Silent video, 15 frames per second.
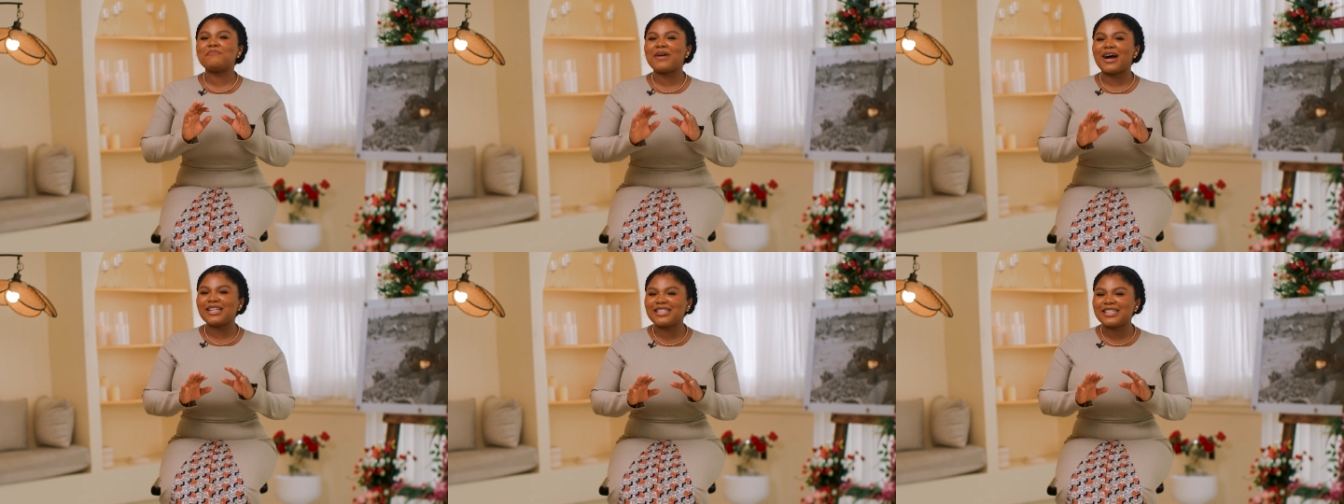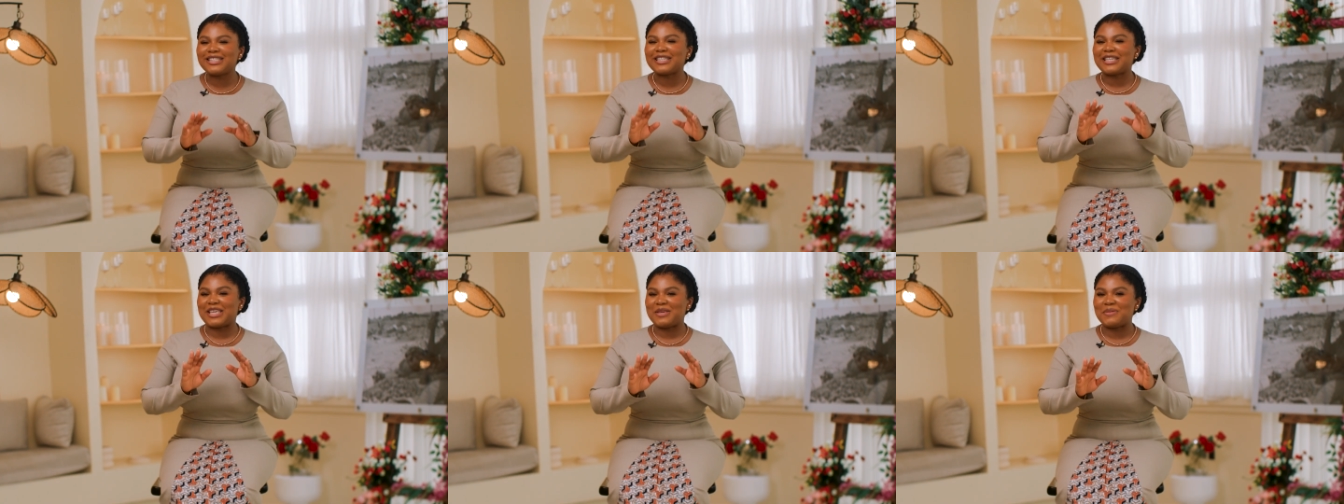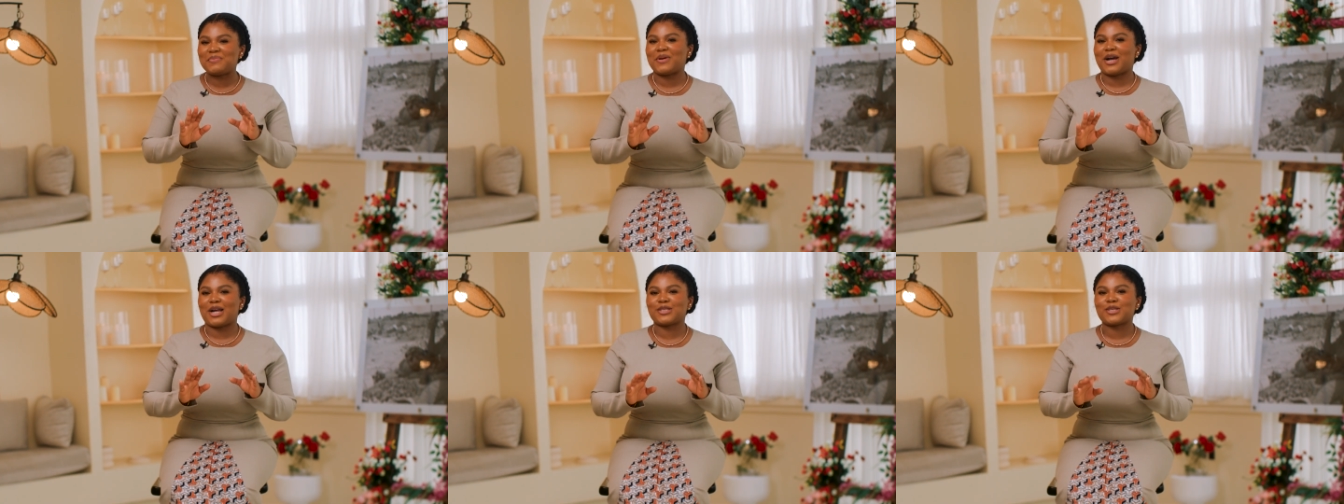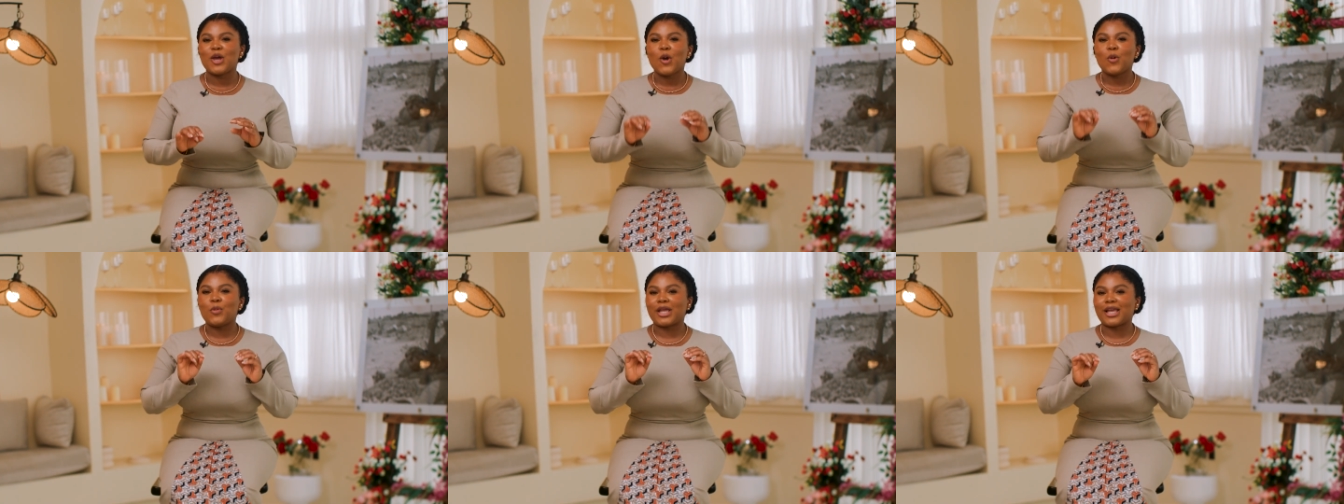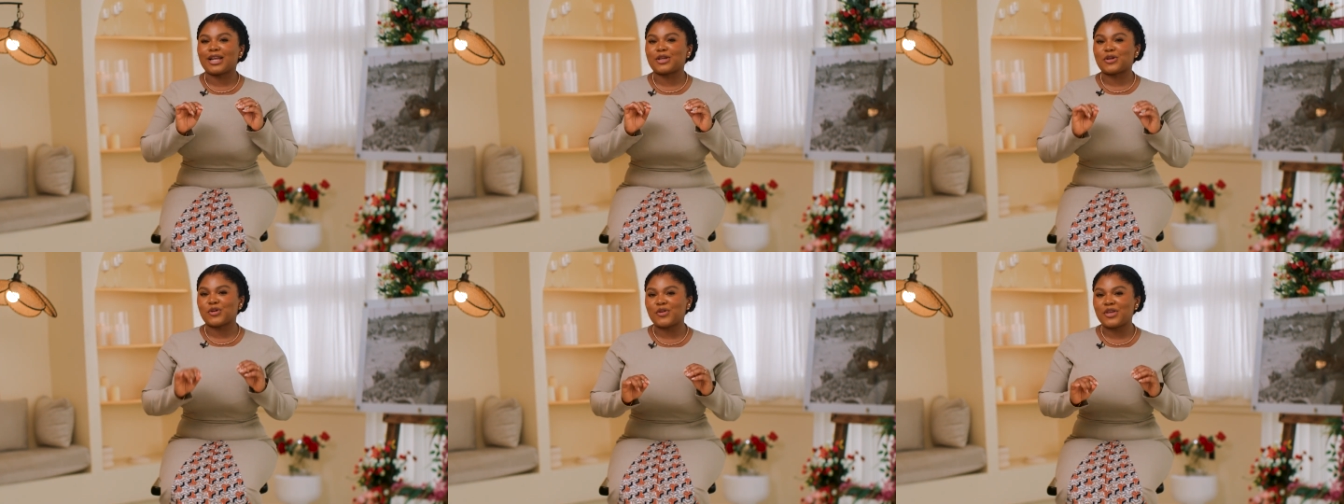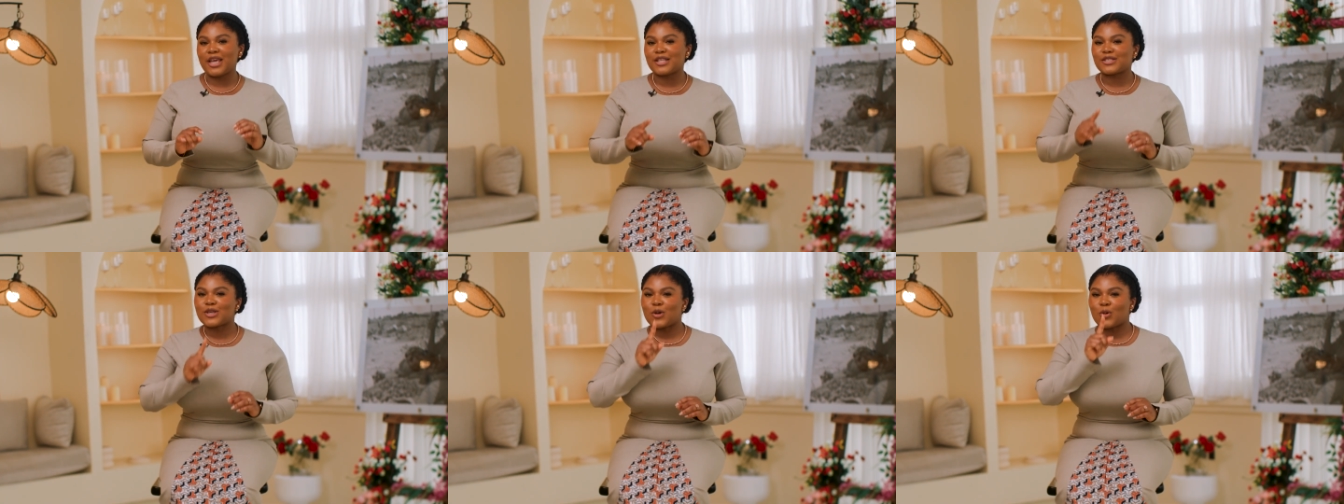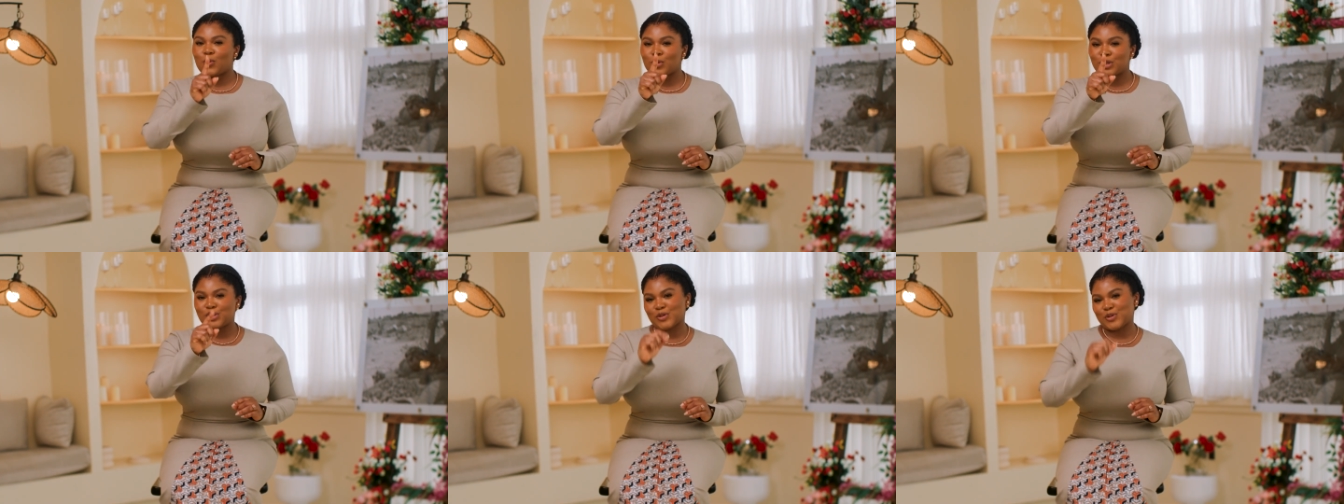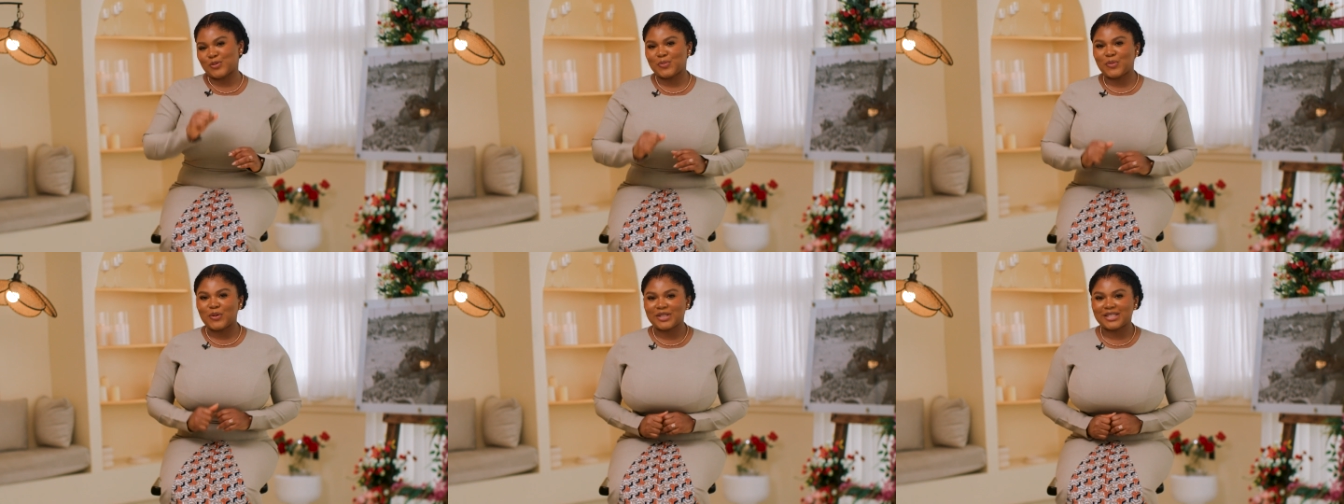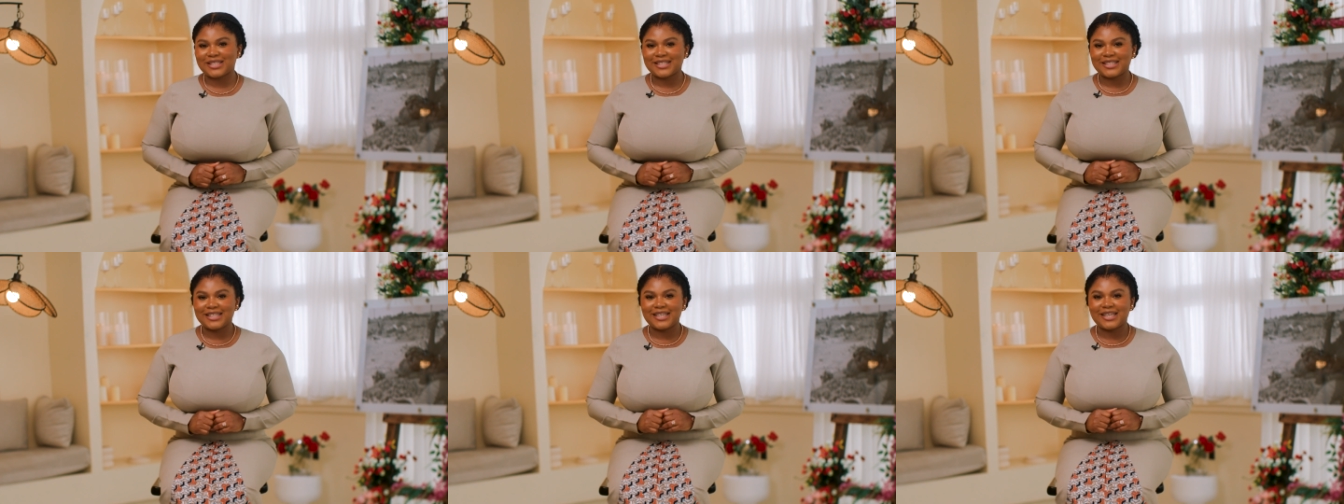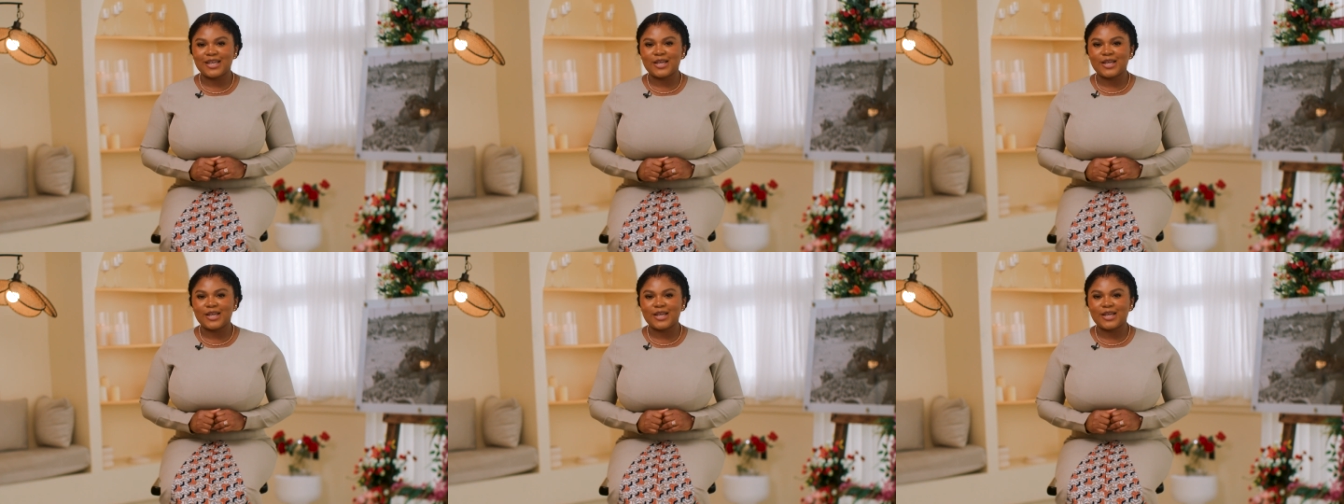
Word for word: imagine the impact we can create with your sport.